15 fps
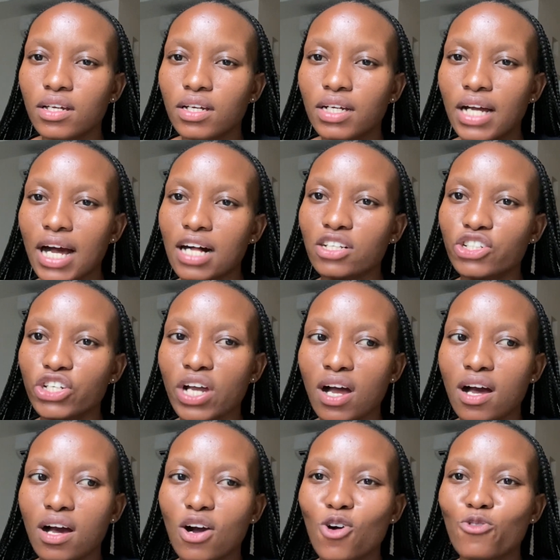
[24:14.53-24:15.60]

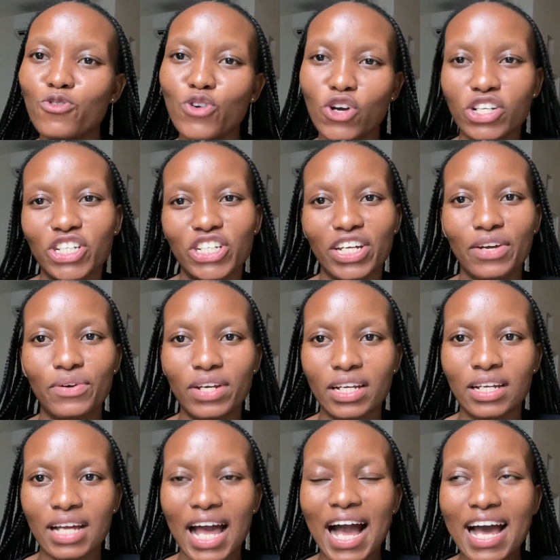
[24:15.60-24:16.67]
culture of not
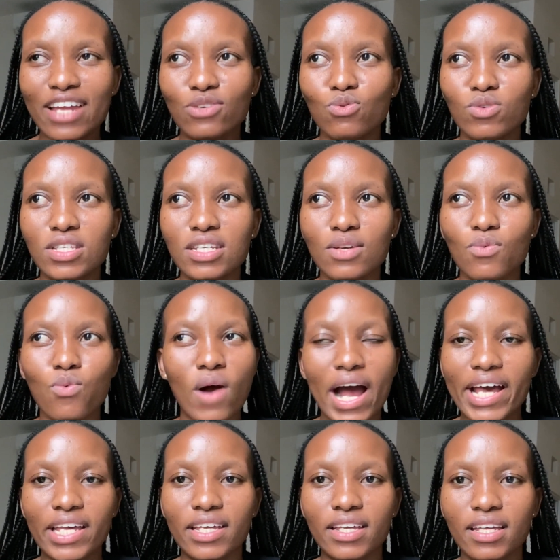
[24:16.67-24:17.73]
sharing. And I could see
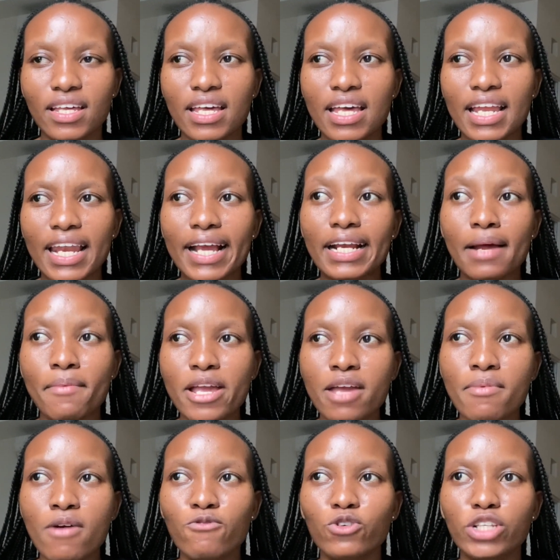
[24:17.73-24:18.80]
why. Like labanye
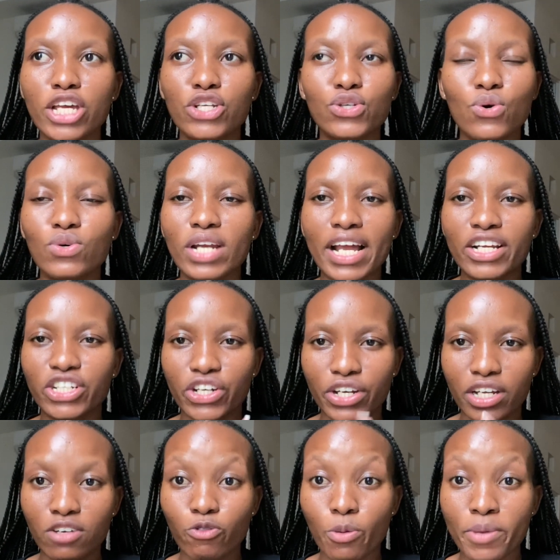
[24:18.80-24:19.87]
bamfu, they don't like
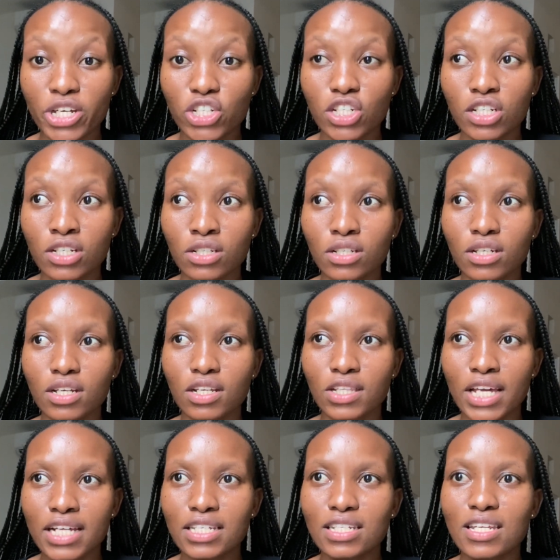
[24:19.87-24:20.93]
sharing information
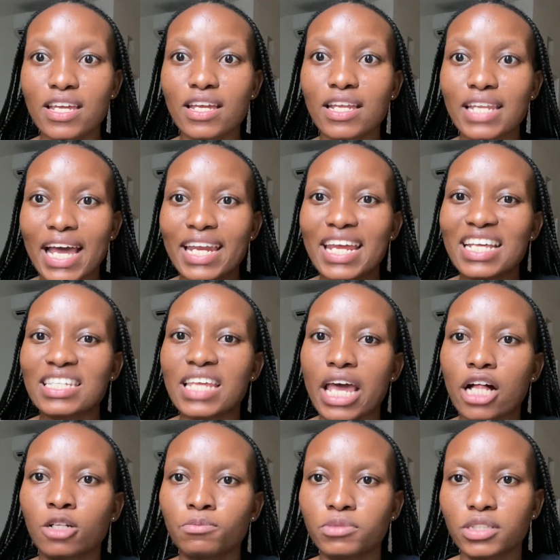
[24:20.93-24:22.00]
that has
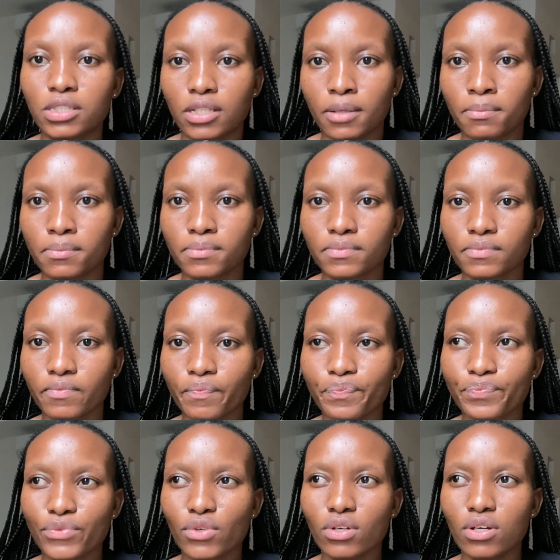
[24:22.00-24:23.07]
helped them.
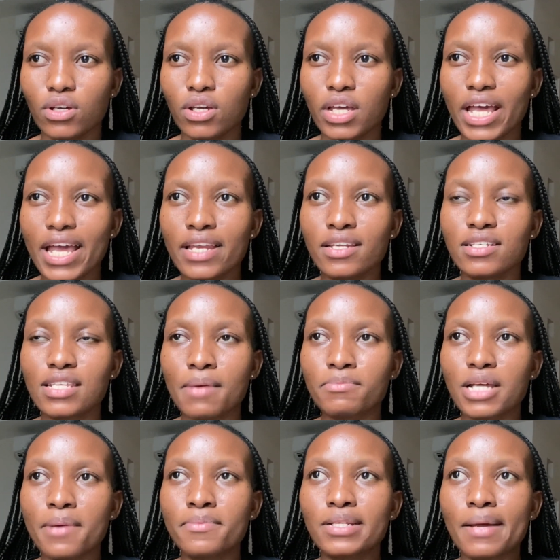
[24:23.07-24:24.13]
And
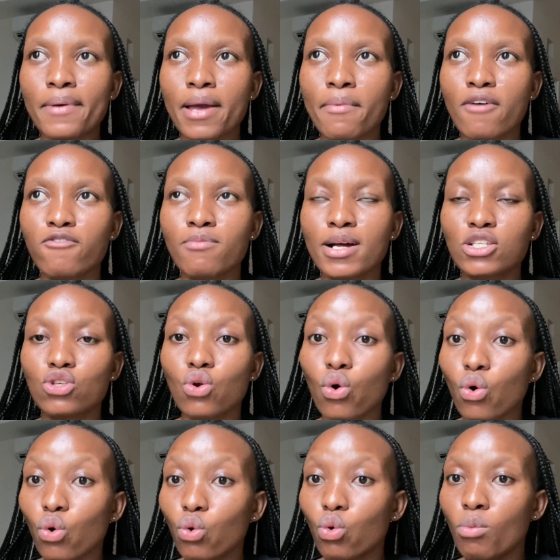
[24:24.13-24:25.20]
sometimes labanye bamfu bathi
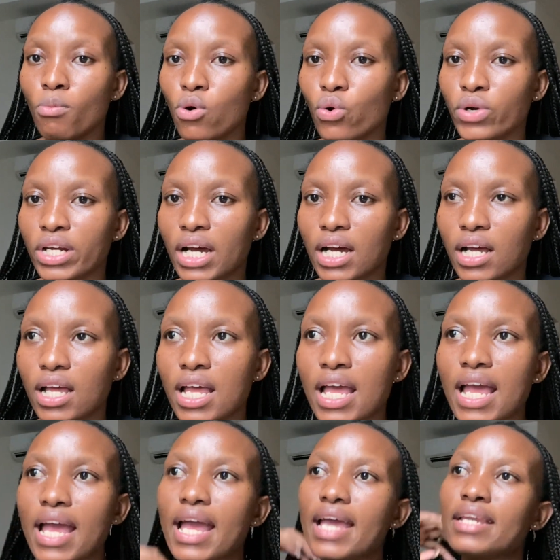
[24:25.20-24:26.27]
lokho kungimona.
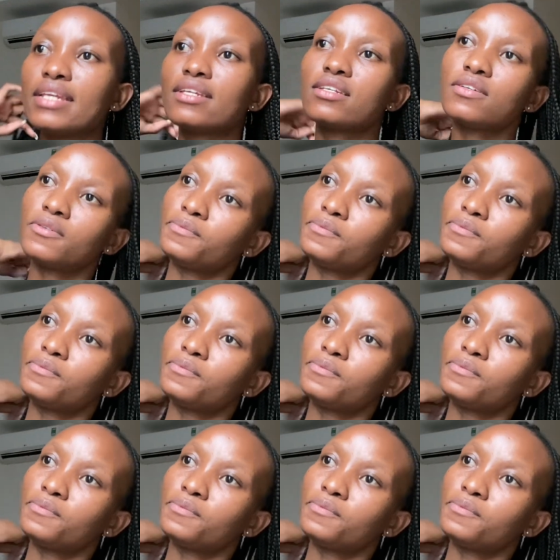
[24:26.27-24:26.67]
And